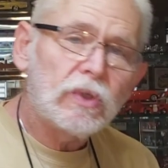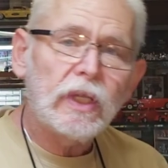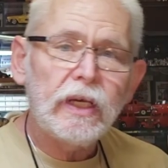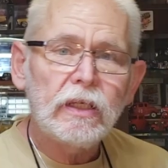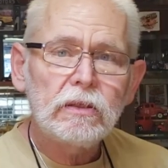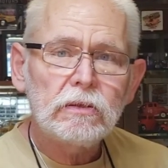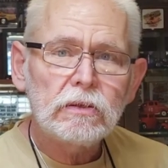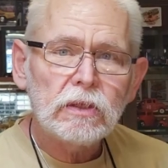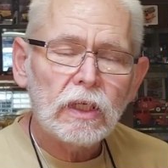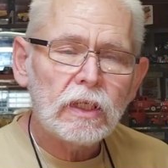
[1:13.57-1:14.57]
Glenn.
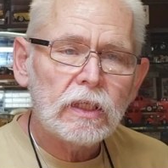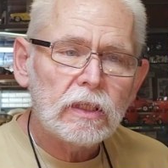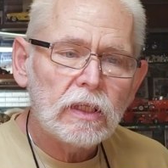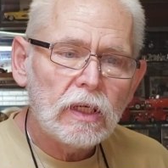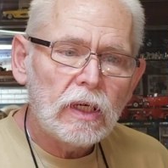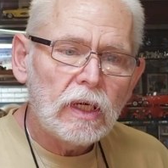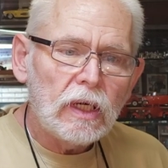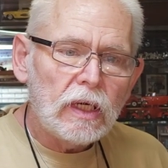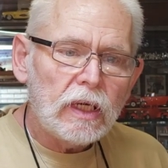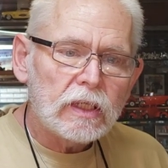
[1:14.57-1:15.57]

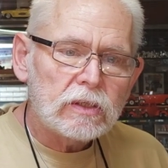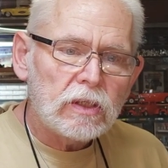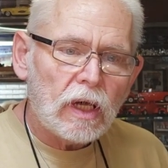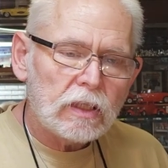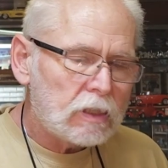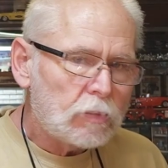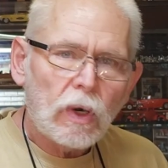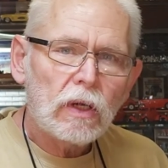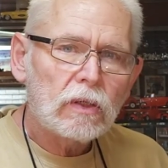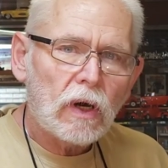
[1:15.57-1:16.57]
It's not
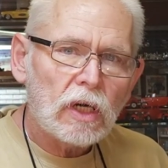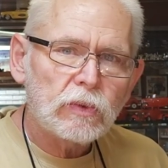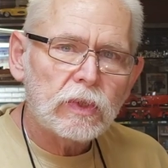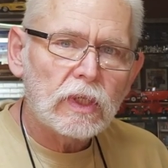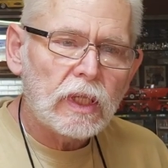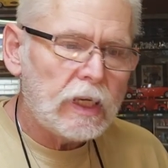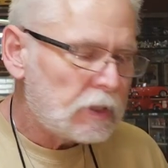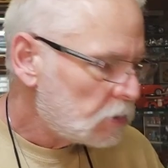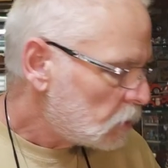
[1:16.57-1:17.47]
Model Cars with Glenn,